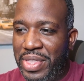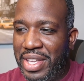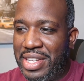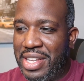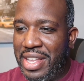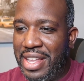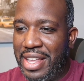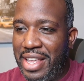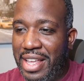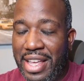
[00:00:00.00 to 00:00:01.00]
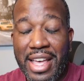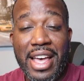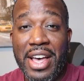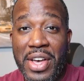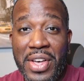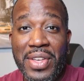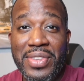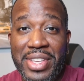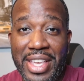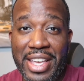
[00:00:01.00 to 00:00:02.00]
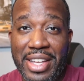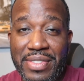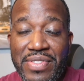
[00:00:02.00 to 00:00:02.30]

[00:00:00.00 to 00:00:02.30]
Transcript: it? Hell yeah.